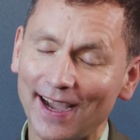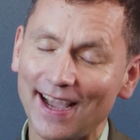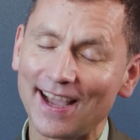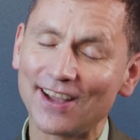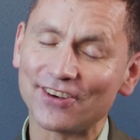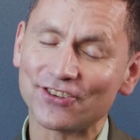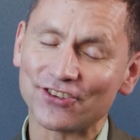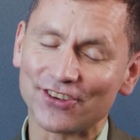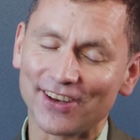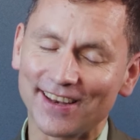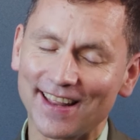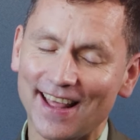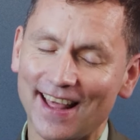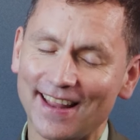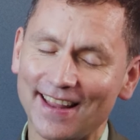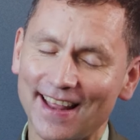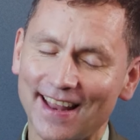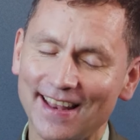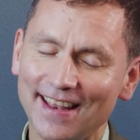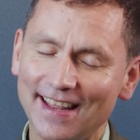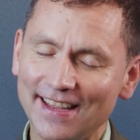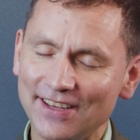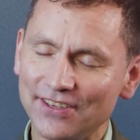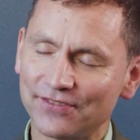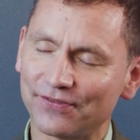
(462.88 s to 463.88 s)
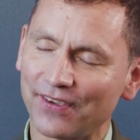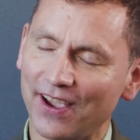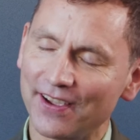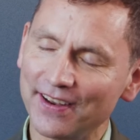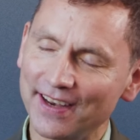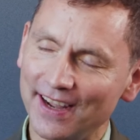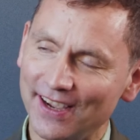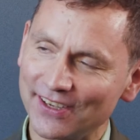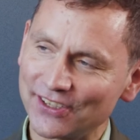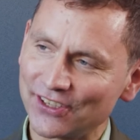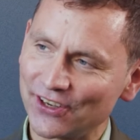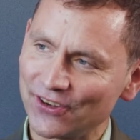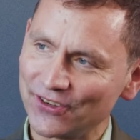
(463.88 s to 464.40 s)
Actually, that then leads very
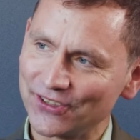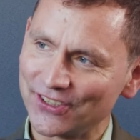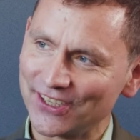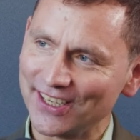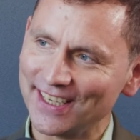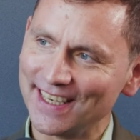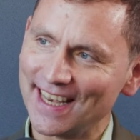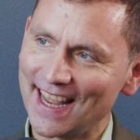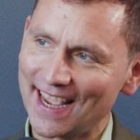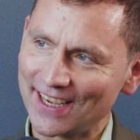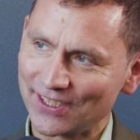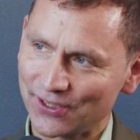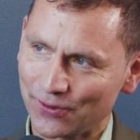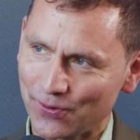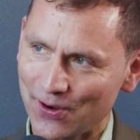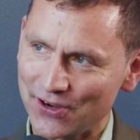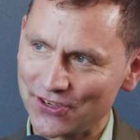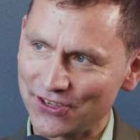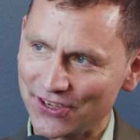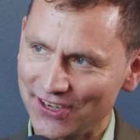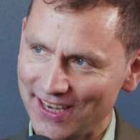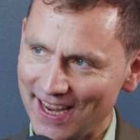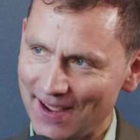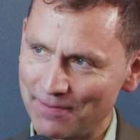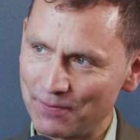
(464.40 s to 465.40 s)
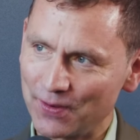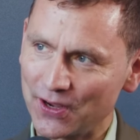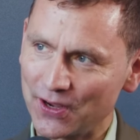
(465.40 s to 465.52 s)
nicely on to the next question then,